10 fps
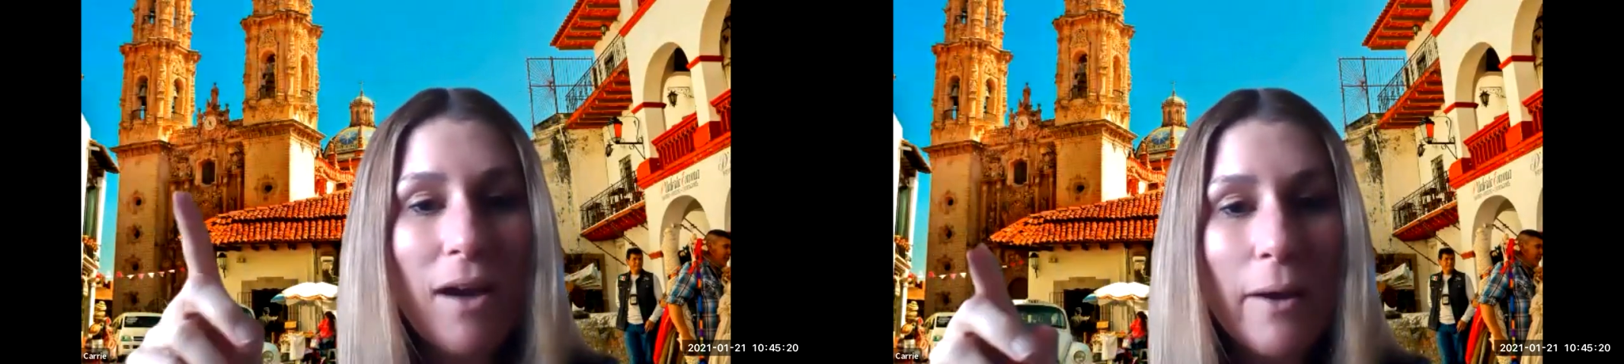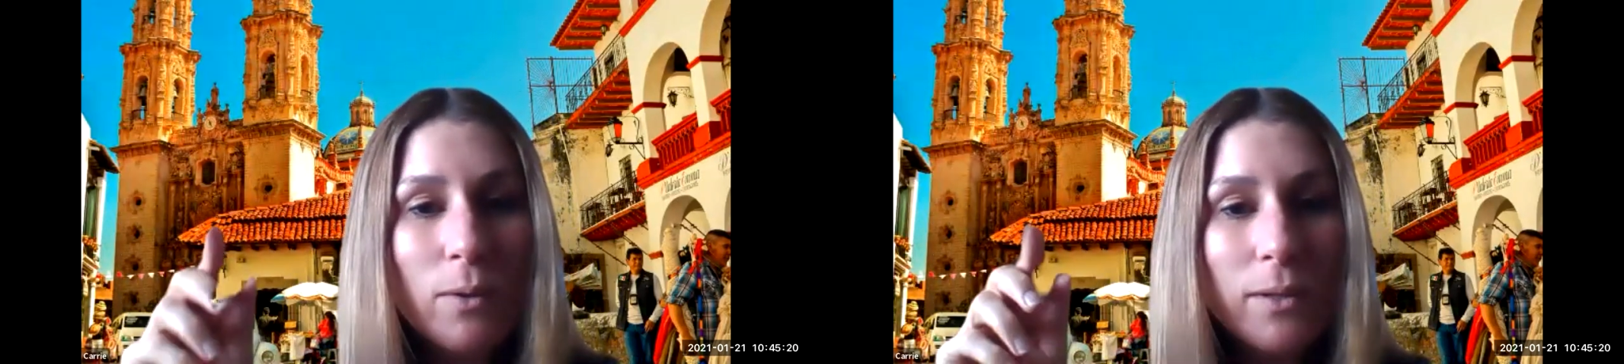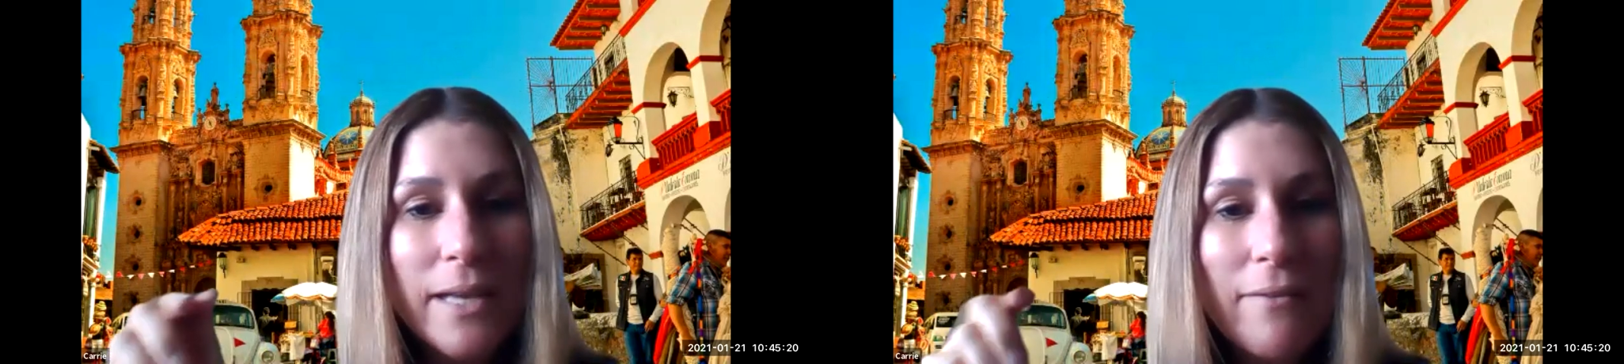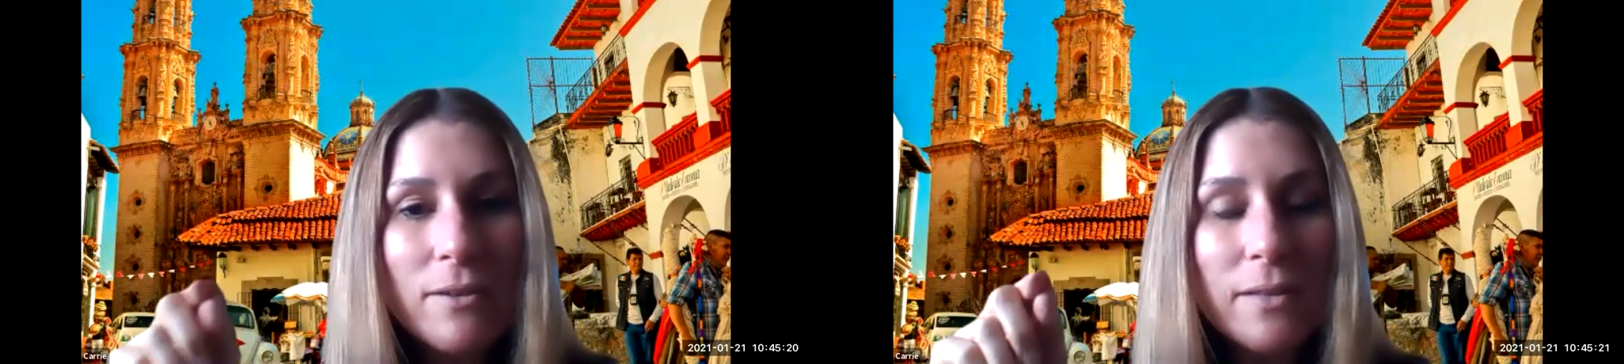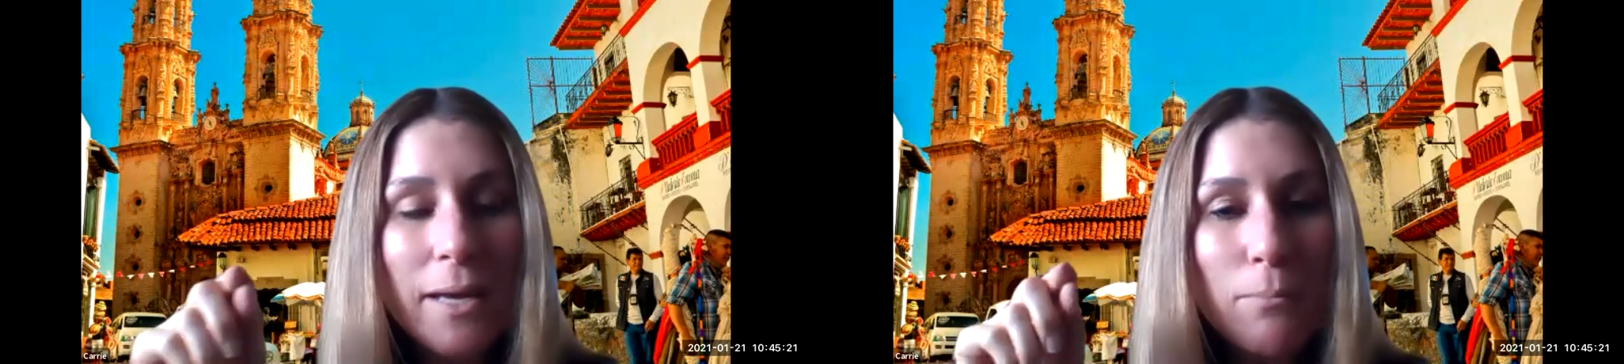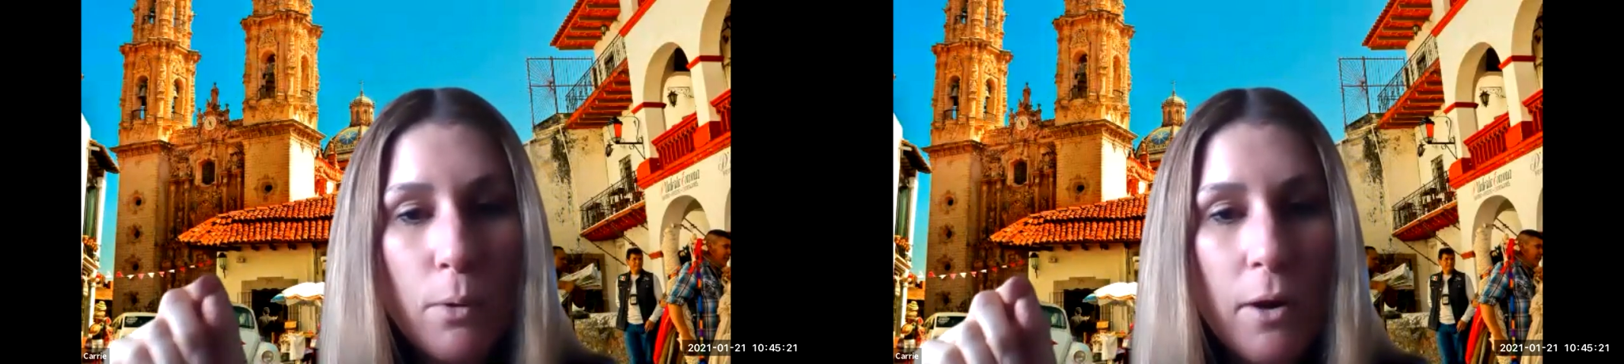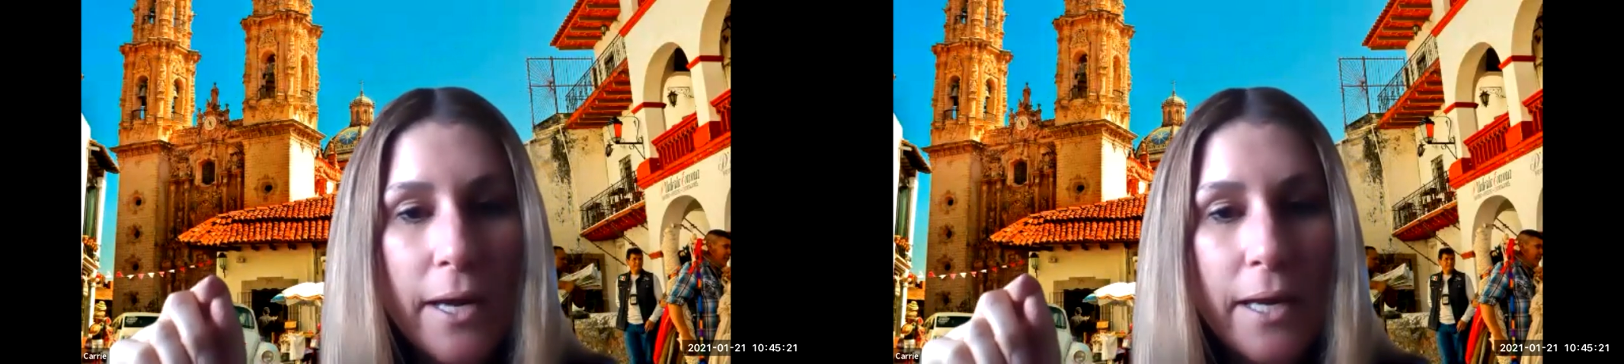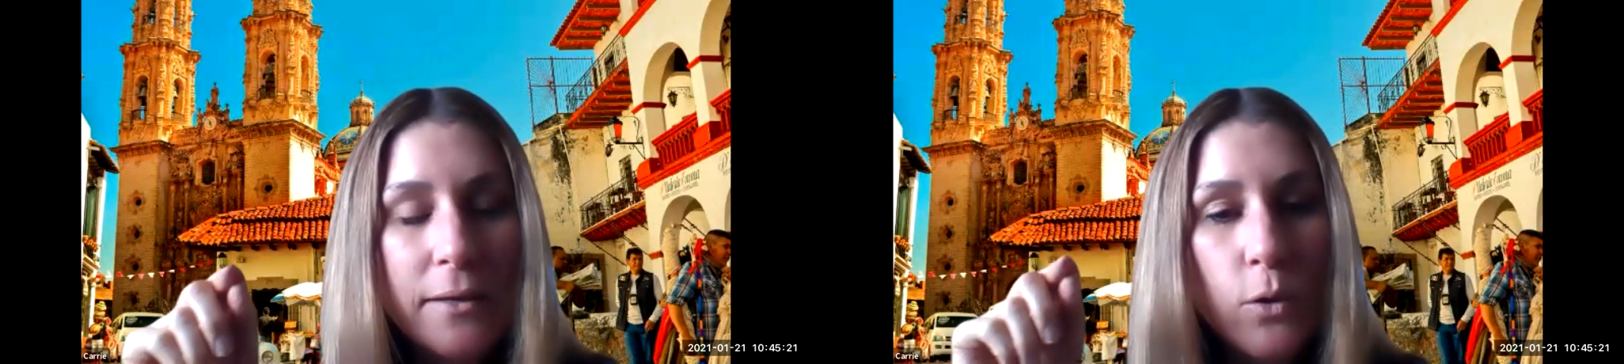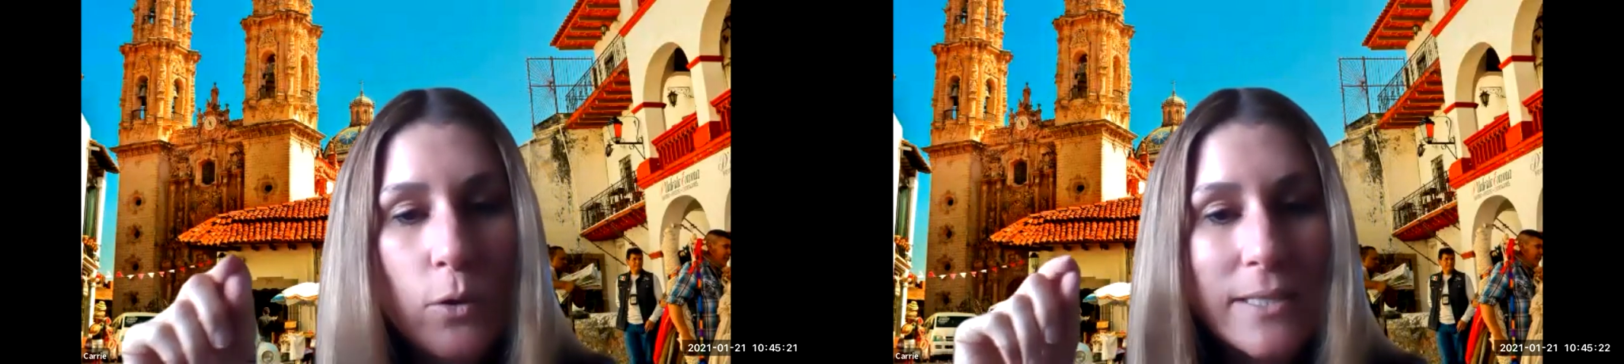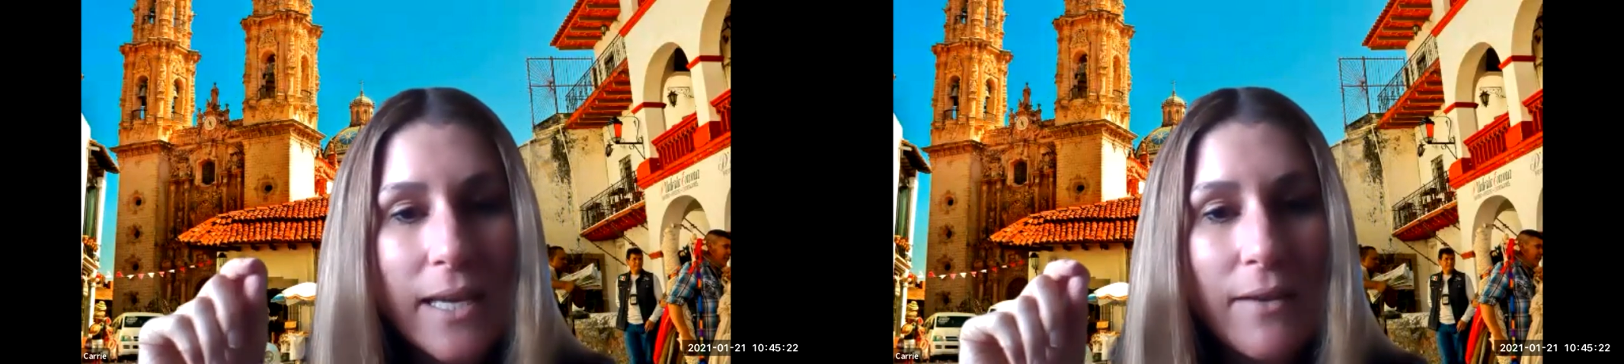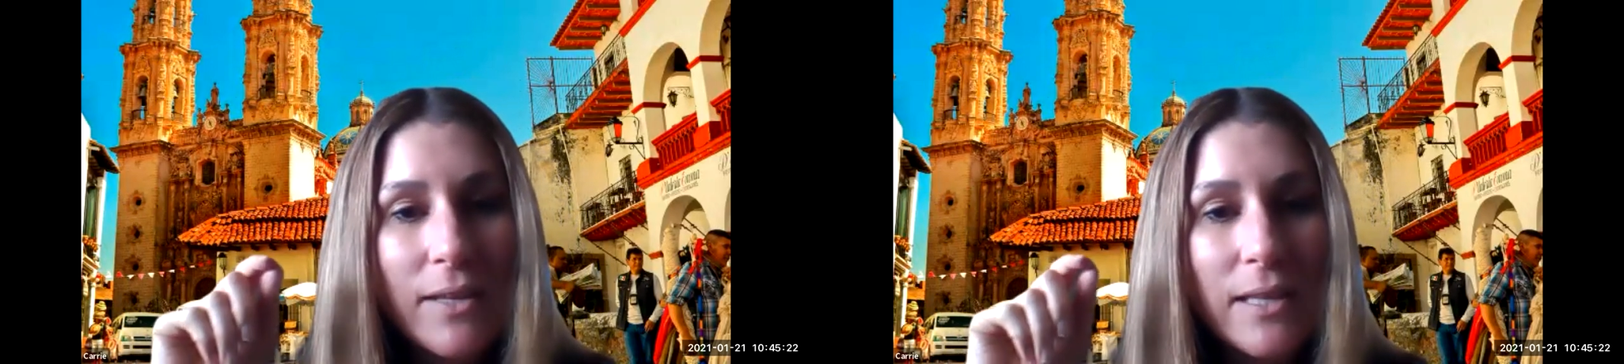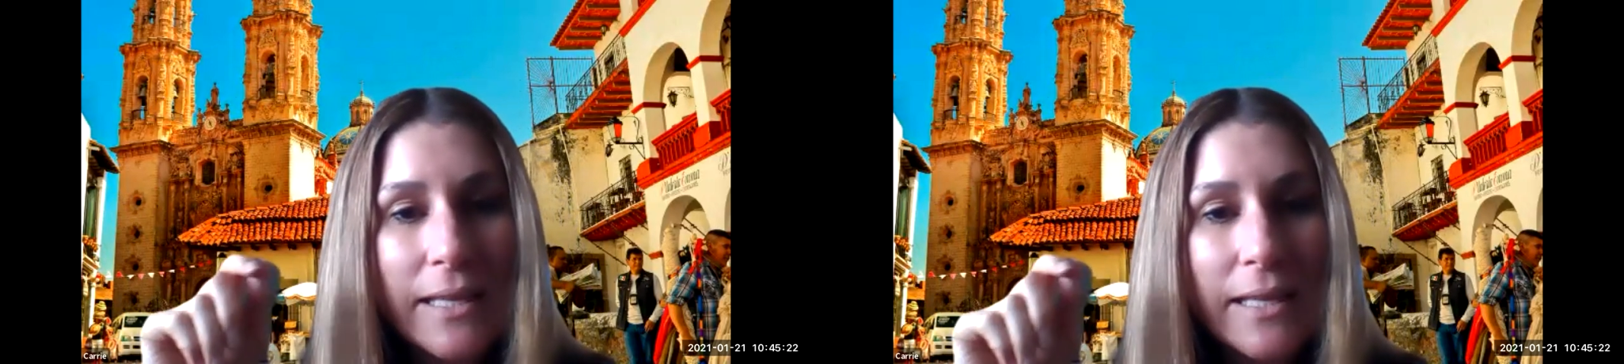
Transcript: that I will never let Brian or David